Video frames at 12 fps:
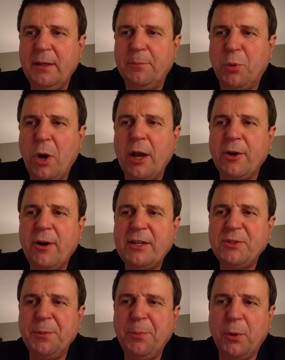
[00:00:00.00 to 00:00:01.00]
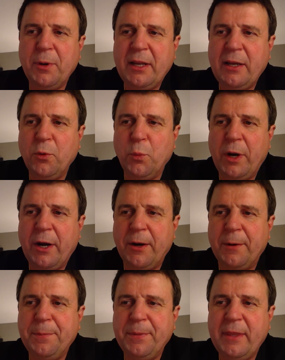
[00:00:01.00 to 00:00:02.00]
progress reporting,
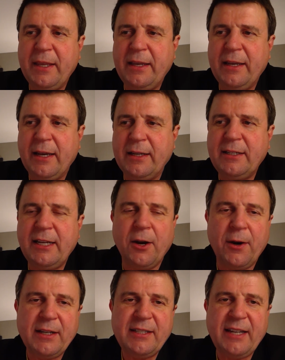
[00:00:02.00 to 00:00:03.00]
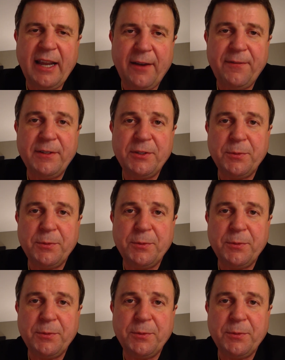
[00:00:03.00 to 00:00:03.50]
where the TRS staff